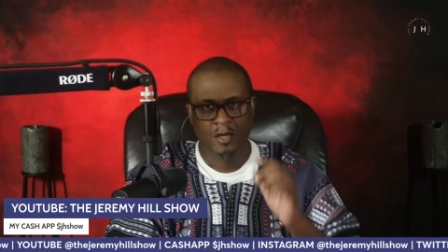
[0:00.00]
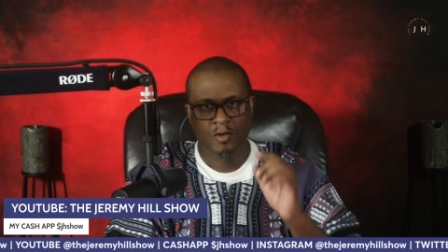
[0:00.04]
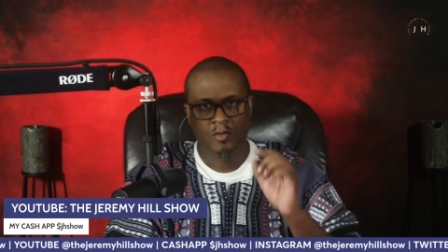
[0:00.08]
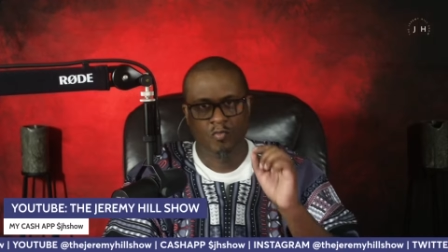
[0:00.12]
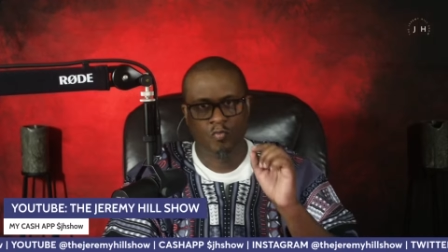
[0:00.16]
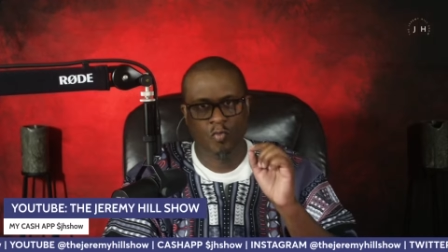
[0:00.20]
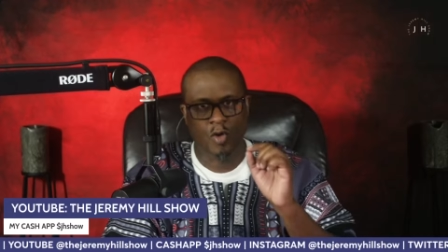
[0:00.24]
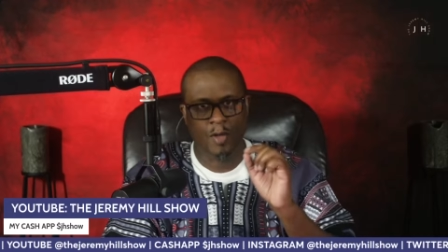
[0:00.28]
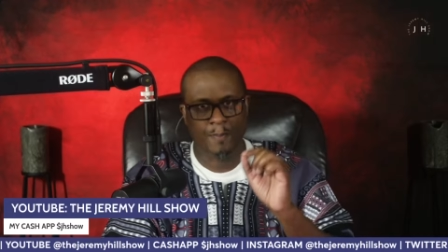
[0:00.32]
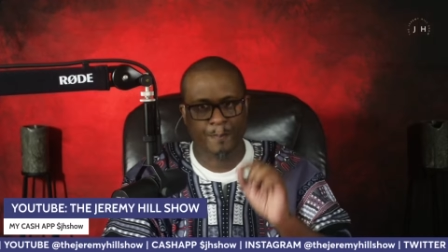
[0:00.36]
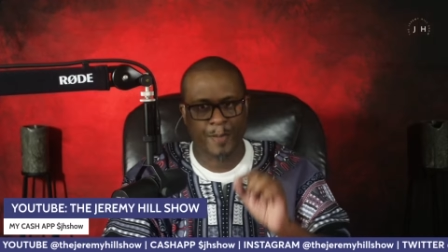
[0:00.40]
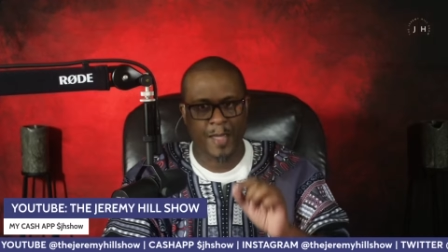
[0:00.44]

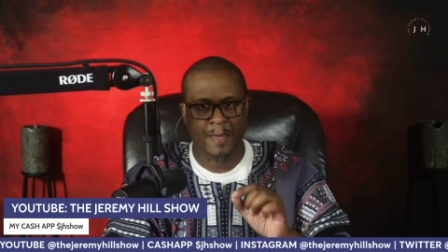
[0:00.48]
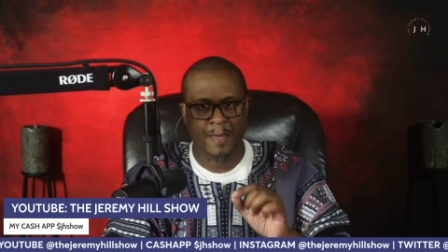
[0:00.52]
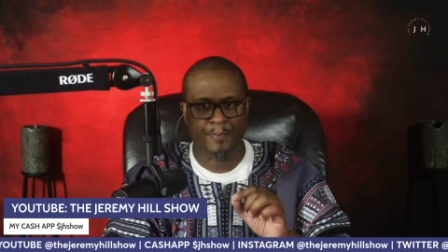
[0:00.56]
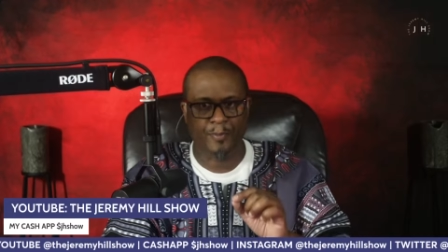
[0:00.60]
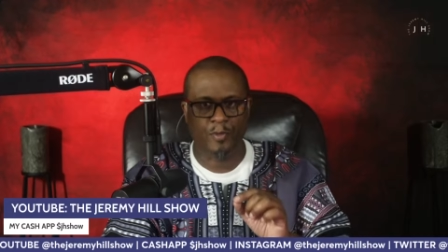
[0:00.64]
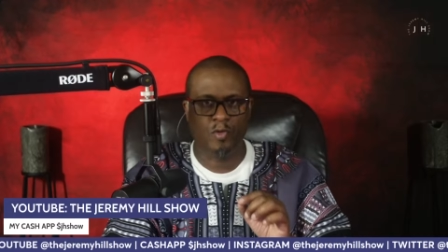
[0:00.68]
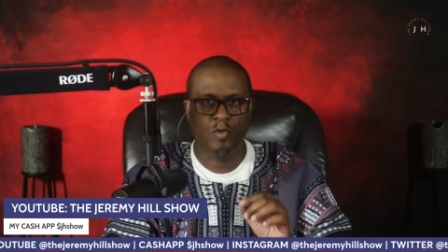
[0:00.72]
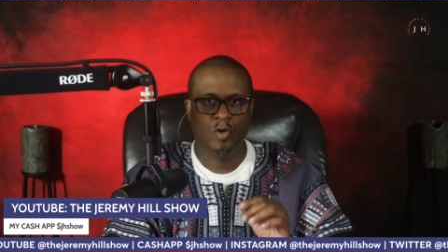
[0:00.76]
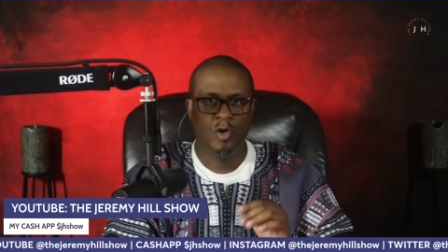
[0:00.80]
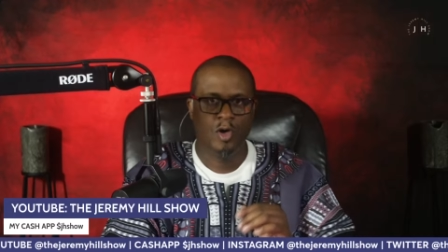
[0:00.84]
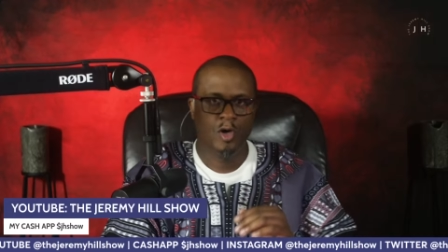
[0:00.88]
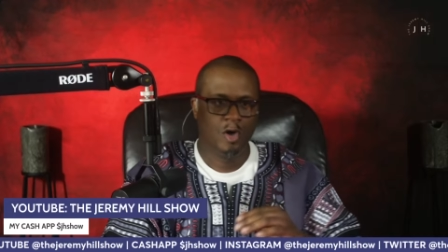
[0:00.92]
When
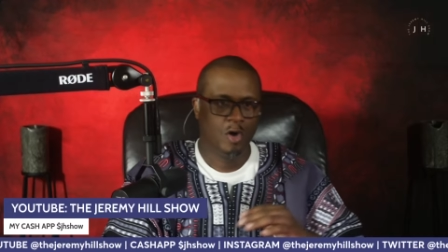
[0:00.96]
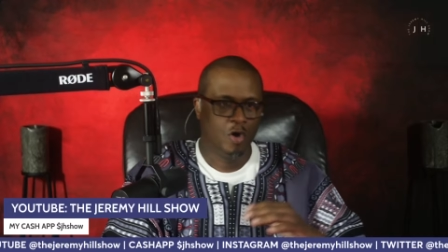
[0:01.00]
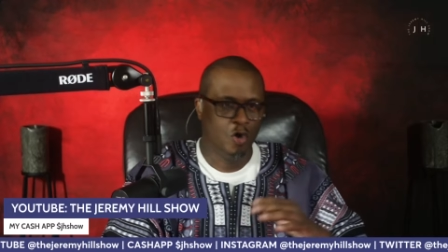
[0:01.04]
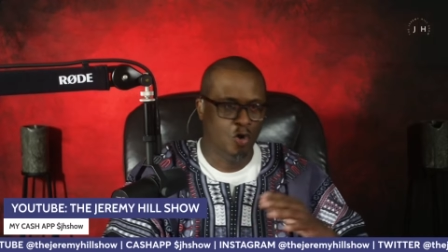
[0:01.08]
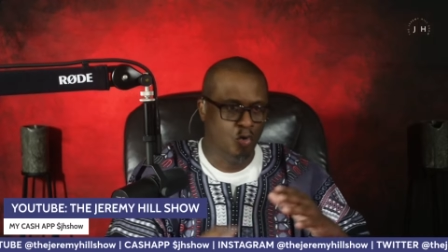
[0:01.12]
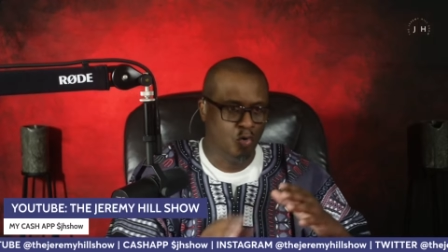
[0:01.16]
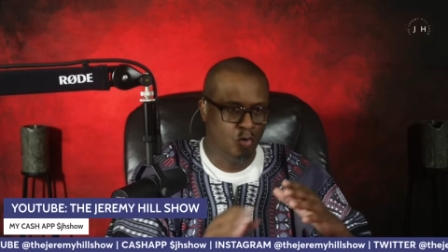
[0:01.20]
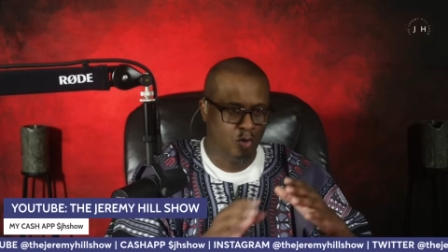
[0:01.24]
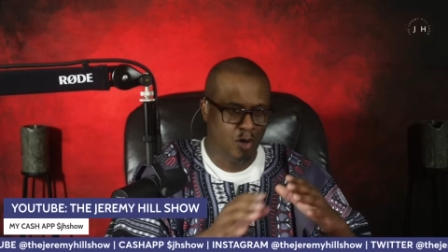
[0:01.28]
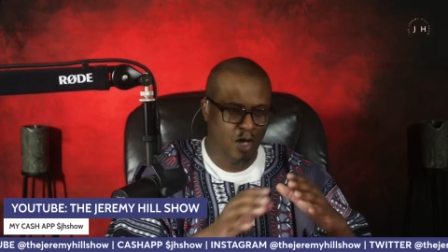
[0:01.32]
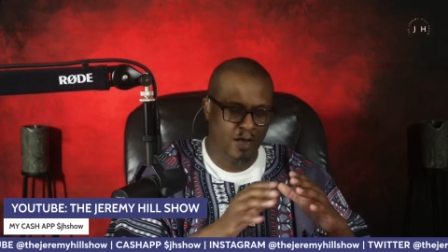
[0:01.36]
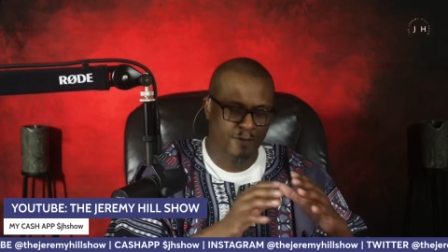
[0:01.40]
people
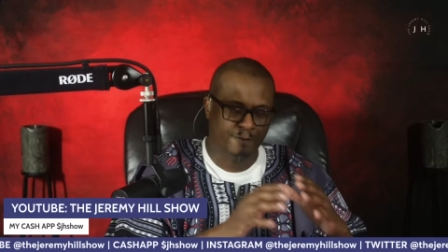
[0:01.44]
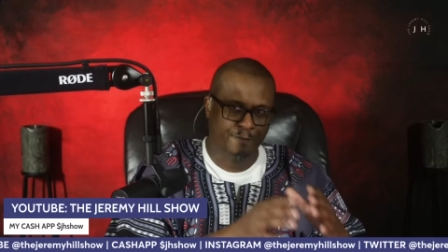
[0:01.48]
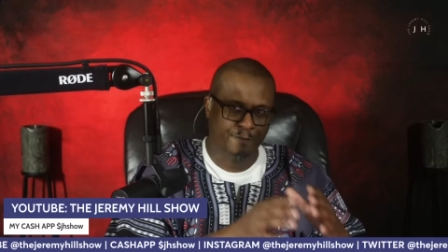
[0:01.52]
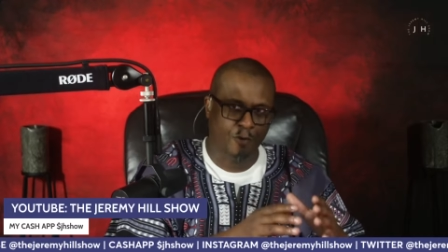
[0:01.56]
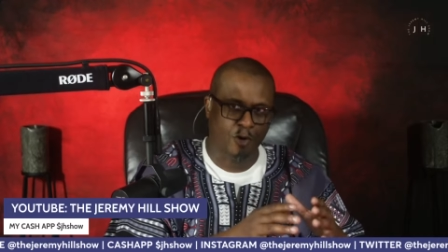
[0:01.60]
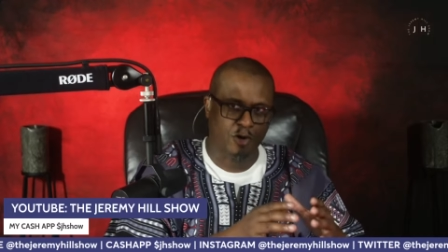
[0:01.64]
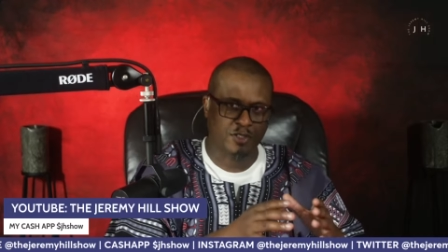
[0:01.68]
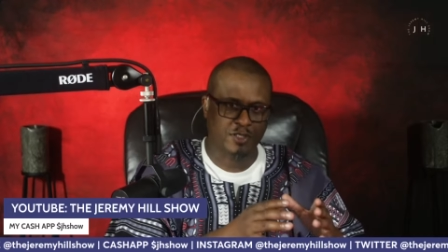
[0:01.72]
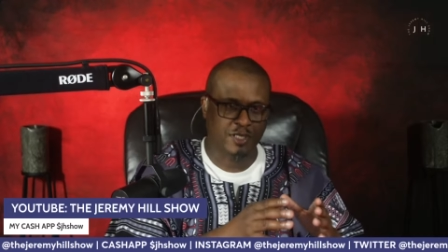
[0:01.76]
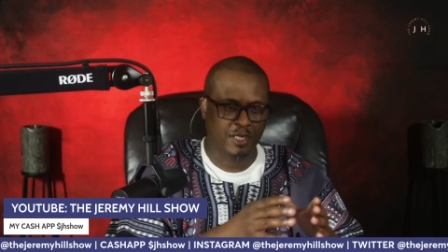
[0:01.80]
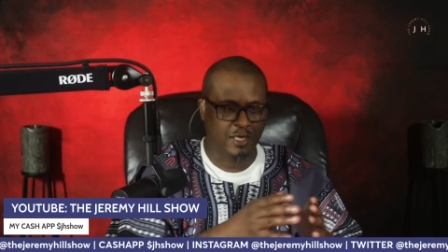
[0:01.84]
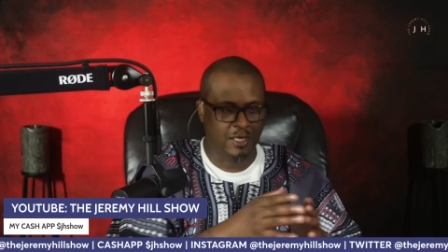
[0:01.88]
who,
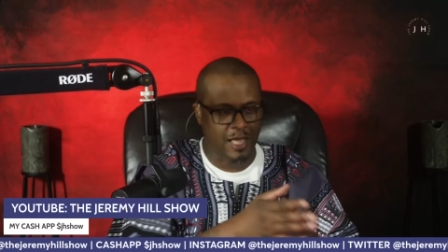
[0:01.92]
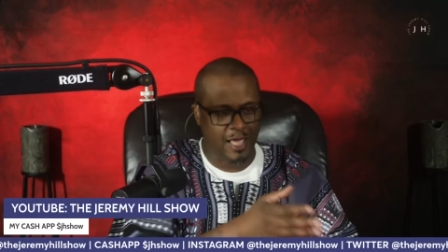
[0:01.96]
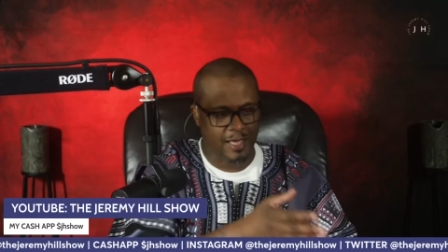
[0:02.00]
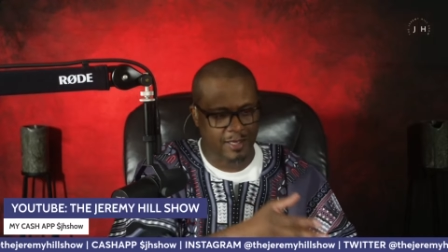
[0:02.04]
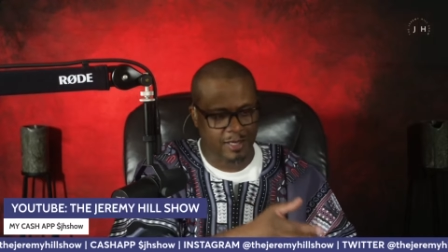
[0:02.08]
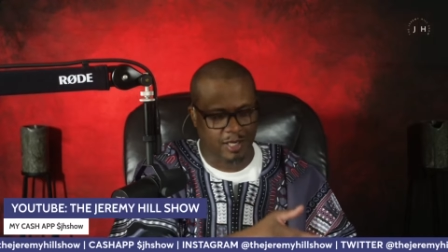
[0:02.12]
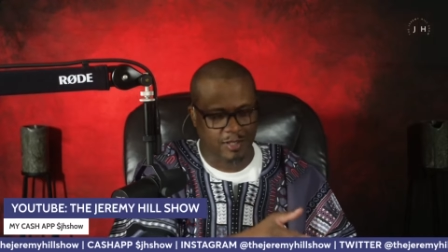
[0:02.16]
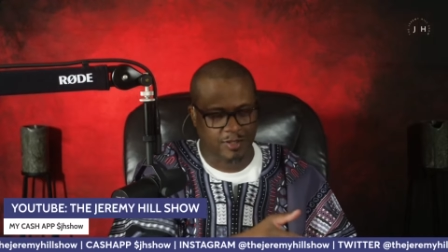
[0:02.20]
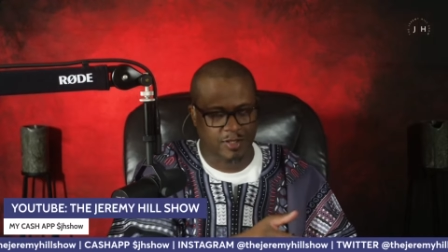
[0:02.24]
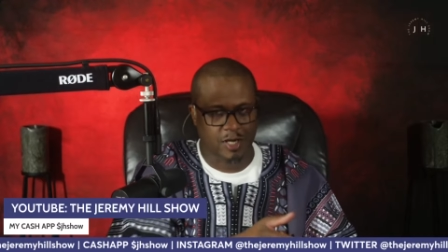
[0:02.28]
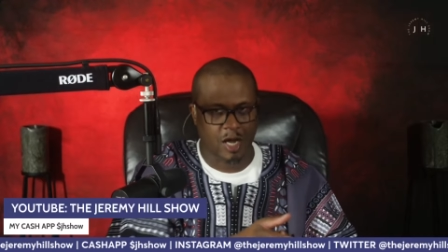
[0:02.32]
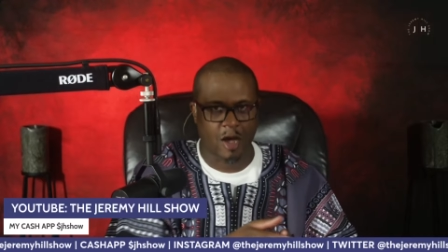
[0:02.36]
unfortunately, like
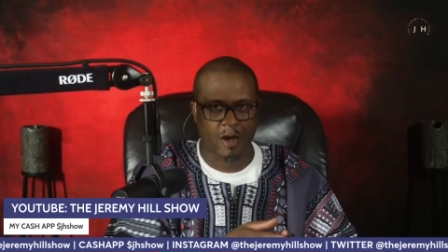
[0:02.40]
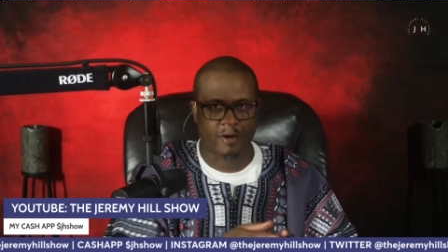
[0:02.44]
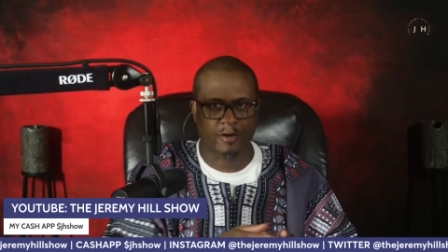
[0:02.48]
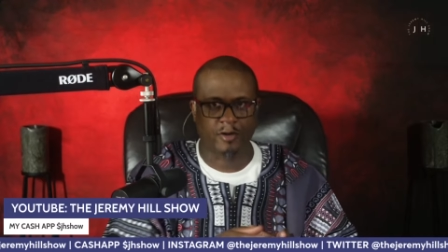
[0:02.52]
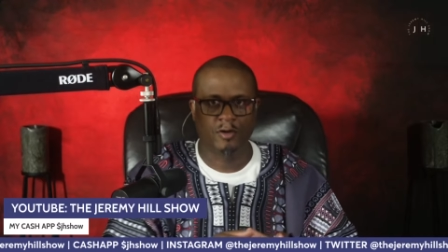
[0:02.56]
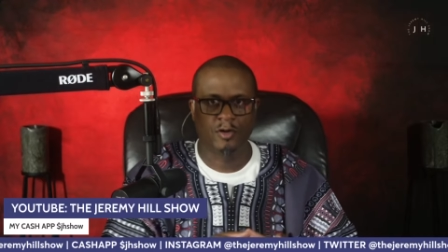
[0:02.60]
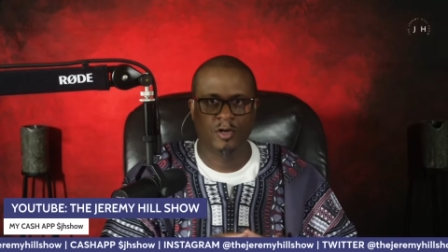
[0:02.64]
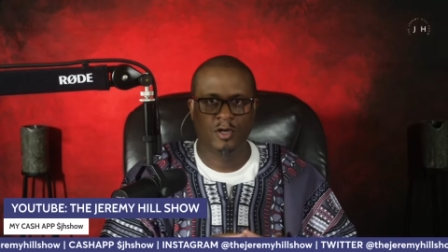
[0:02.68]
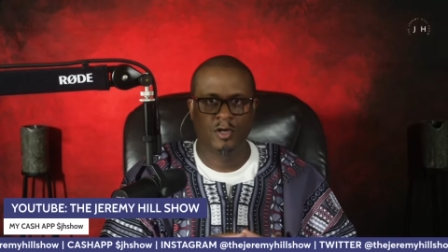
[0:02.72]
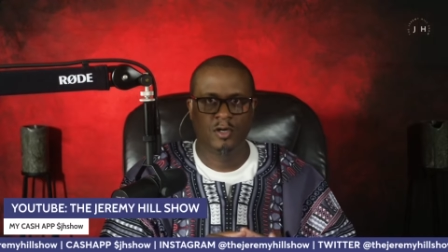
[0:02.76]
her daughter,